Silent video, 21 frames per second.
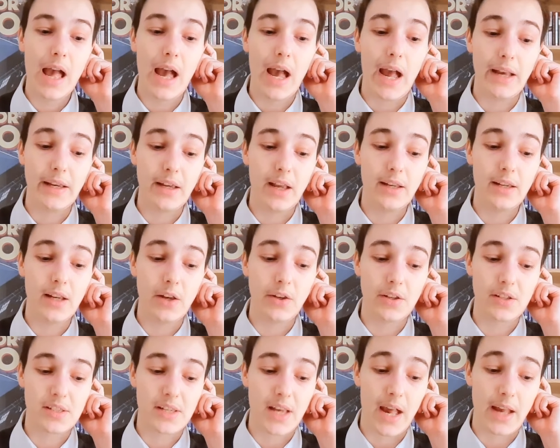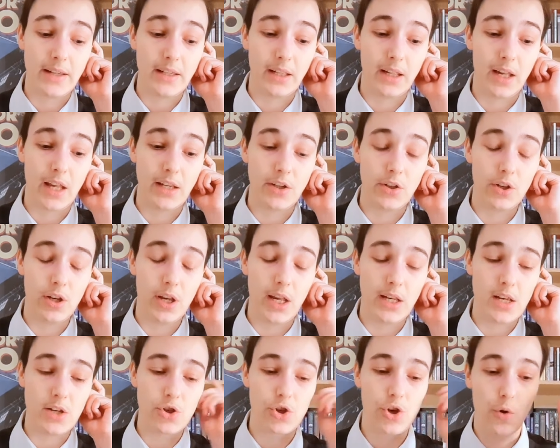and and understanding, and it
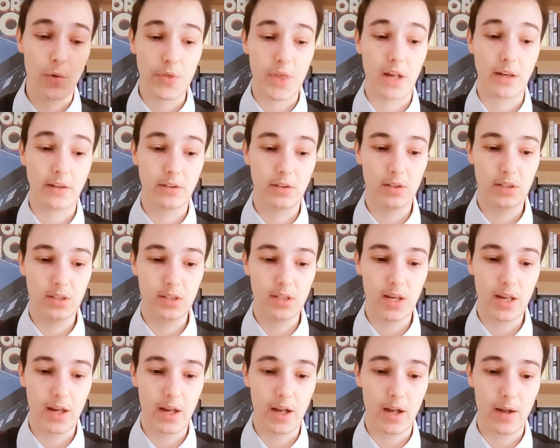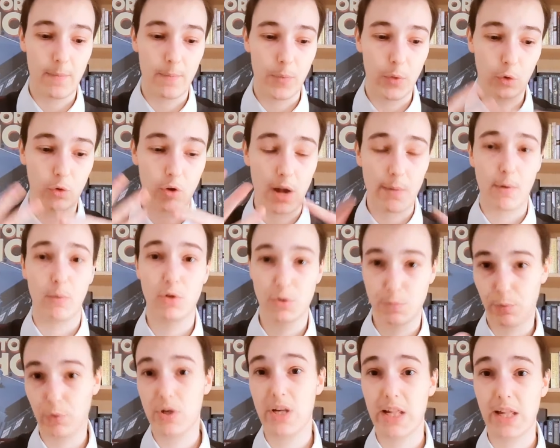and it showed that um, the grandma was
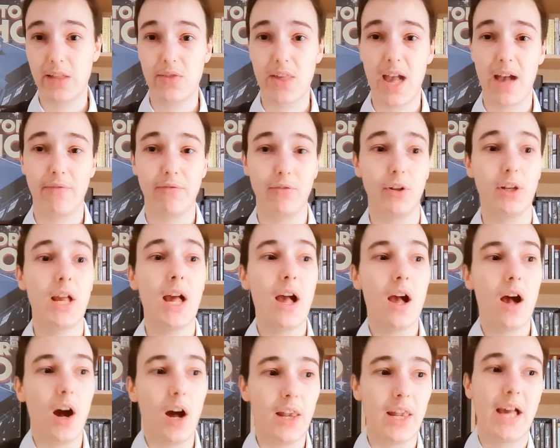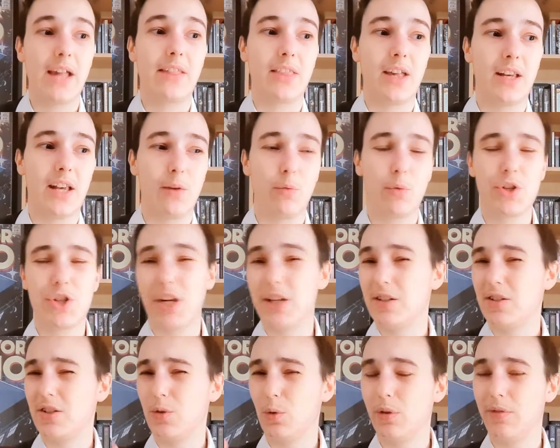putting in the effort. I like that, and I wish they
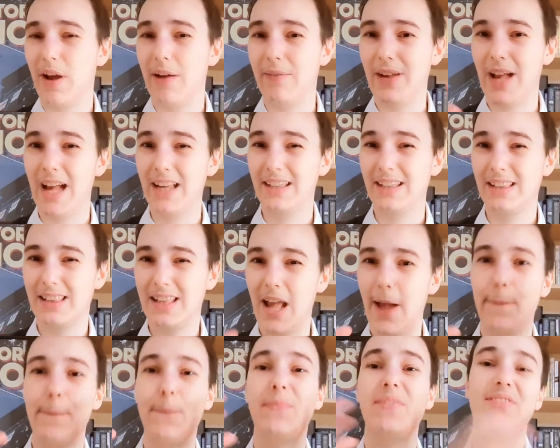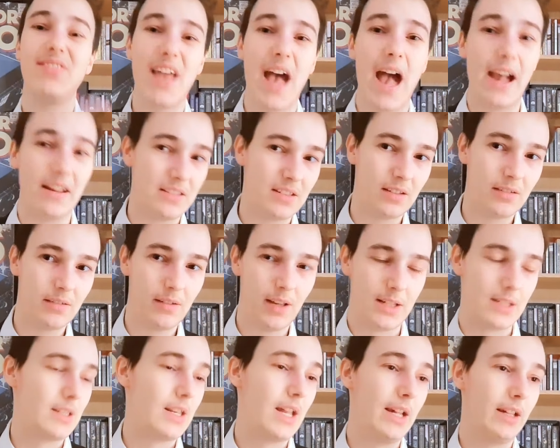sort of have, had kept that
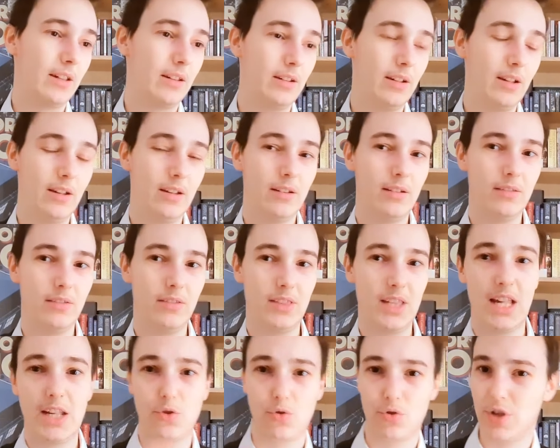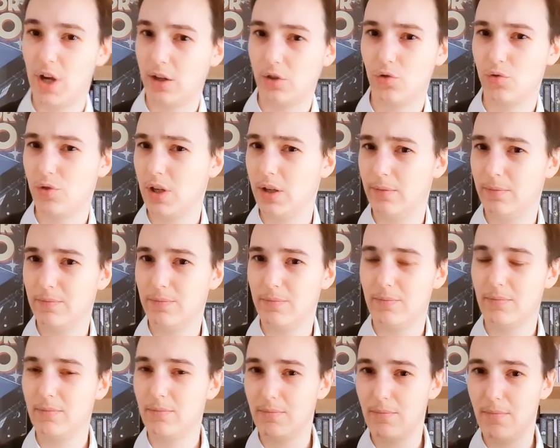as like the introductory
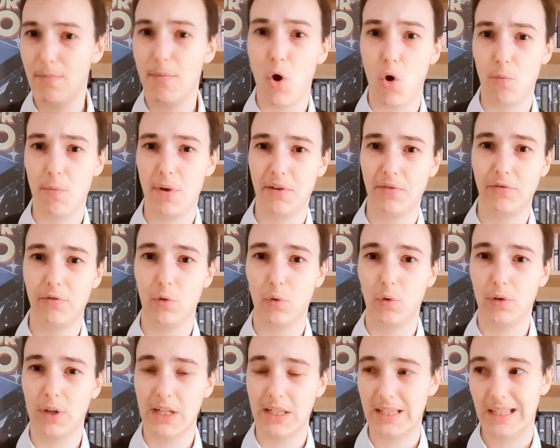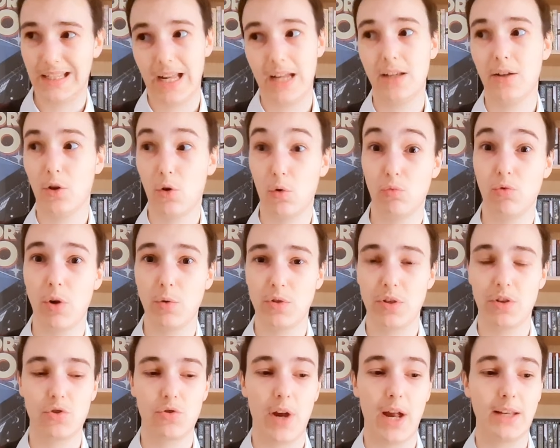moment for indicating oh Rose
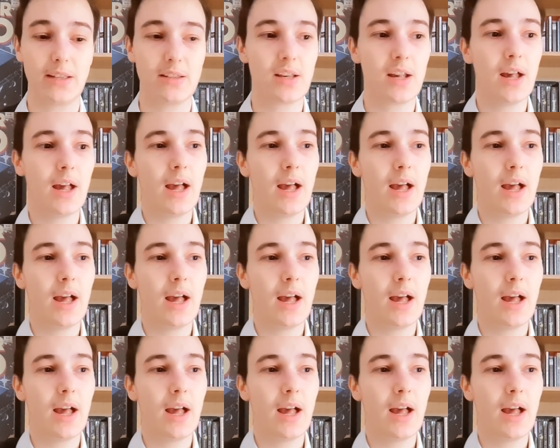is trans.